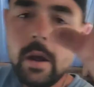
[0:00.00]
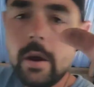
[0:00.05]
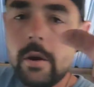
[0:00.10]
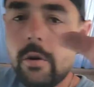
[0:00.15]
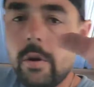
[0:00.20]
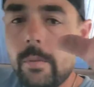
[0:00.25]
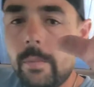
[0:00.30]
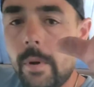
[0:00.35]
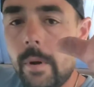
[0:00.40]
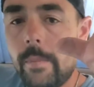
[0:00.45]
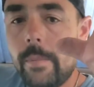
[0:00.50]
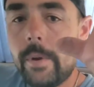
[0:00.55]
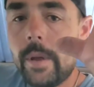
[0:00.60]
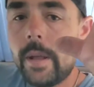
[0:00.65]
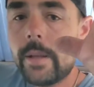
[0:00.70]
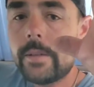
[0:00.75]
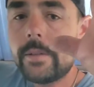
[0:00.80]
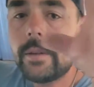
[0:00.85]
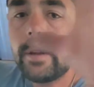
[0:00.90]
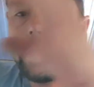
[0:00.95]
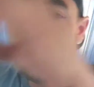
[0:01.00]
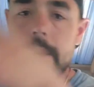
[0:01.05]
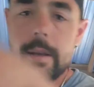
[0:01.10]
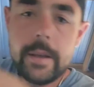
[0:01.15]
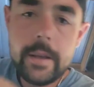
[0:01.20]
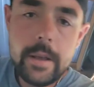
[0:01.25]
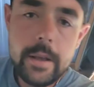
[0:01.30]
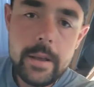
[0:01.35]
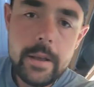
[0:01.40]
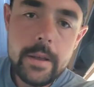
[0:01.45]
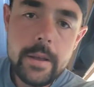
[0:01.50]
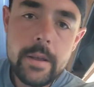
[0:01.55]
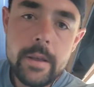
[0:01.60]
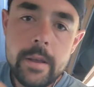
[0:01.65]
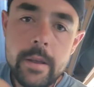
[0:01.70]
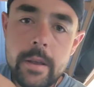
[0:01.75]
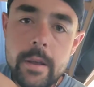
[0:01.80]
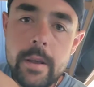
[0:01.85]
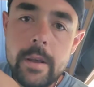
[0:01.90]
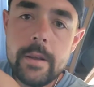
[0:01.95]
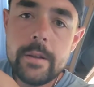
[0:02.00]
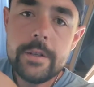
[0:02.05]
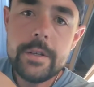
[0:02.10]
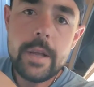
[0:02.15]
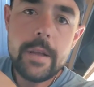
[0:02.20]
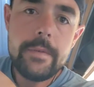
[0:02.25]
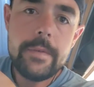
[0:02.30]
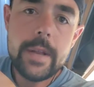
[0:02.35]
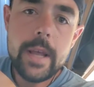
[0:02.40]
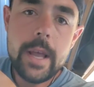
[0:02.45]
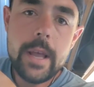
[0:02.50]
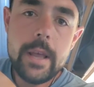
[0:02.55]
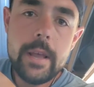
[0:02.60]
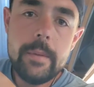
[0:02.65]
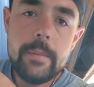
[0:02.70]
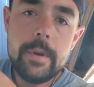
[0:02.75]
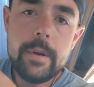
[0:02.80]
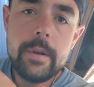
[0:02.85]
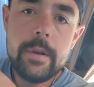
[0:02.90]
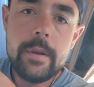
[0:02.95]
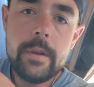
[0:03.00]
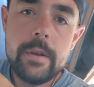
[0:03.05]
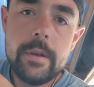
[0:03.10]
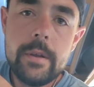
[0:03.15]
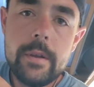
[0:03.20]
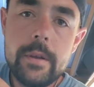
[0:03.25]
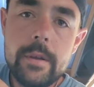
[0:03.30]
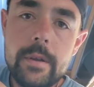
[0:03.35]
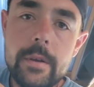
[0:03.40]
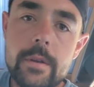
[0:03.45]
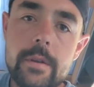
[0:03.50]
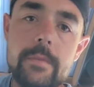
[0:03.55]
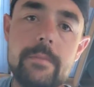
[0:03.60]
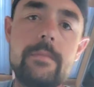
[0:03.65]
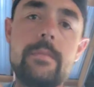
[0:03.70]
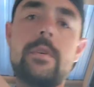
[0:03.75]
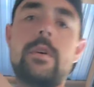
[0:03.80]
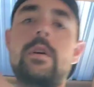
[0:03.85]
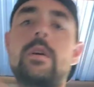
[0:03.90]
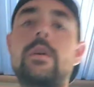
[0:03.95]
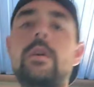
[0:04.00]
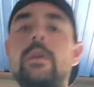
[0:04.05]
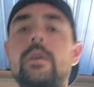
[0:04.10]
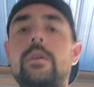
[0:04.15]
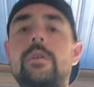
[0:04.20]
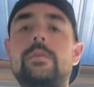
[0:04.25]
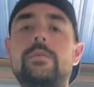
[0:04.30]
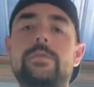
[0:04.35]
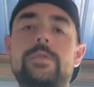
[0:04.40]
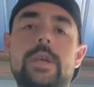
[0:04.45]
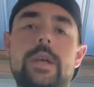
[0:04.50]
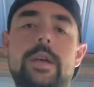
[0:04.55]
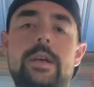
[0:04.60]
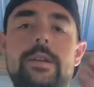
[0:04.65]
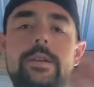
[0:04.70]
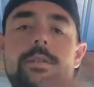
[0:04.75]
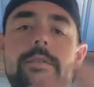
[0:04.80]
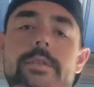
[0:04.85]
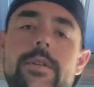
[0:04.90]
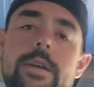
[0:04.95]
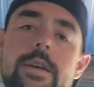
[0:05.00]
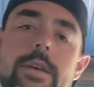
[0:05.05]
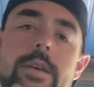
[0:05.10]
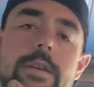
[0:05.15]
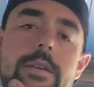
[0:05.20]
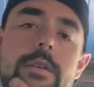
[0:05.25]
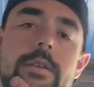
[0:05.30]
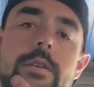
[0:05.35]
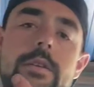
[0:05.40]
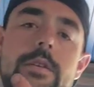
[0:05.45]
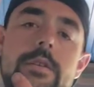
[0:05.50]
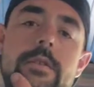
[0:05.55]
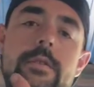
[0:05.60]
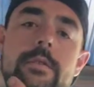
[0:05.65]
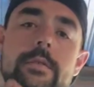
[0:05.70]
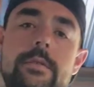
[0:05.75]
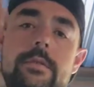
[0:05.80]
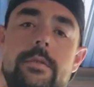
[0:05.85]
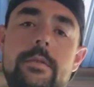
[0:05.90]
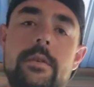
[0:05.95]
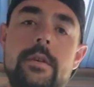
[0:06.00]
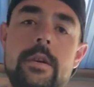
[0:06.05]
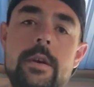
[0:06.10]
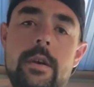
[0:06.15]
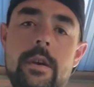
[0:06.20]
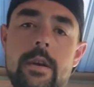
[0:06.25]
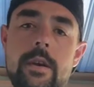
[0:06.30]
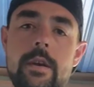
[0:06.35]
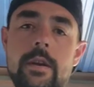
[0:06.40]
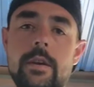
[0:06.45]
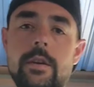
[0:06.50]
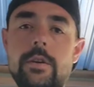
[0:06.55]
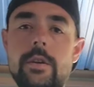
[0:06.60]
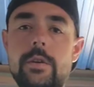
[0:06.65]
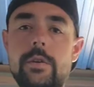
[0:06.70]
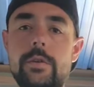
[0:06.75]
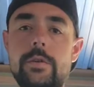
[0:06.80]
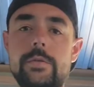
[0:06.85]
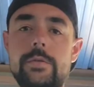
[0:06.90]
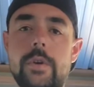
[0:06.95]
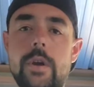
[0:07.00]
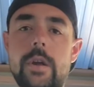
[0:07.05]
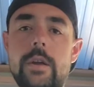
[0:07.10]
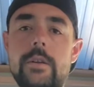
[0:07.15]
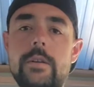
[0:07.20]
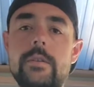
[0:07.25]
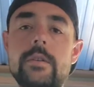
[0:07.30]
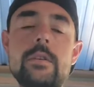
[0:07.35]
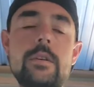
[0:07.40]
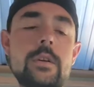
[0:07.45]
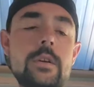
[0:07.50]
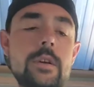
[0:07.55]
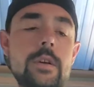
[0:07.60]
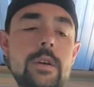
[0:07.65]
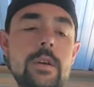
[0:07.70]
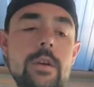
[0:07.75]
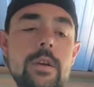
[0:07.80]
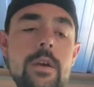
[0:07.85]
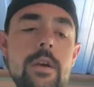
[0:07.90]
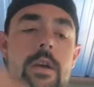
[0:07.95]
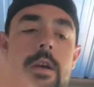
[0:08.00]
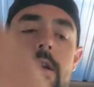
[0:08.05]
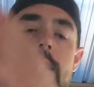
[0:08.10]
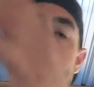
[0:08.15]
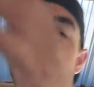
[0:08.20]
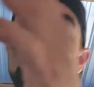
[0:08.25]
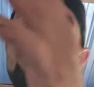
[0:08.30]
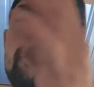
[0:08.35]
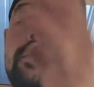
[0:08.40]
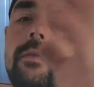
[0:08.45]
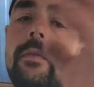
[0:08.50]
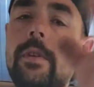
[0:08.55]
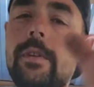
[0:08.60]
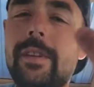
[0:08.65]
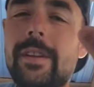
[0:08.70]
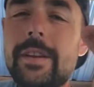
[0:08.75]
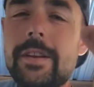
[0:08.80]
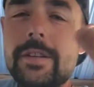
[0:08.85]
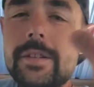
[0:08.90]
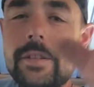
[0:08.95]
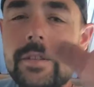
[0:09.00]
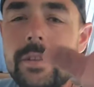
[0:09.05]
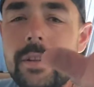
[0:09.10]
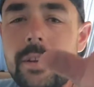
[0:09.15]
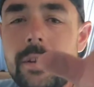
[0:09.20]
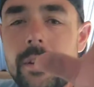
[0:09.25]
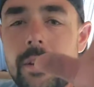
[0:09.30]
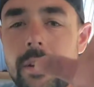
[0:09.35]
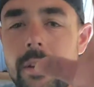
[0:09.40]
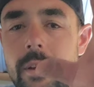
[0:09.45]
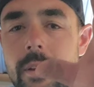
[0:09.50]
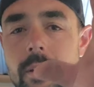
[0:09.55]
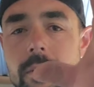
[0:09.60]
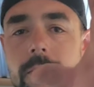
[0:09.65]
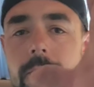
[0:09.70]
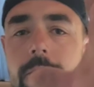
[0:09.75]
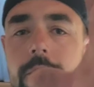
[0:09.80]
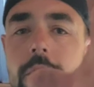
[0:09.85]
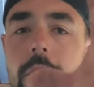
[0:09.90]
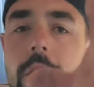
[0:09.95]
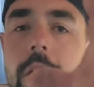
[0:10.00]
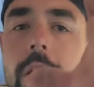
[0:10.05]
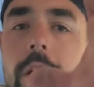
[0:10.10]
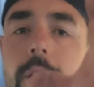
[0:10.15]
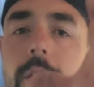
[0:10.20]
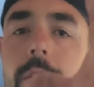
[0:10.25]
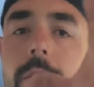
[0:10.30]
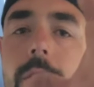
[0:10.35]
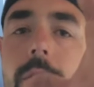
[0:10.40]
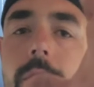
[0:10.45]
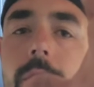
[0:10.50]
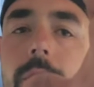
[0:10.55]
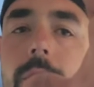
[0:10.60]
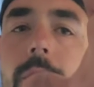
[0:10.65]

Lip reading: grip up against like Jeff Dave, whose hand is like huge, right? You've at least trained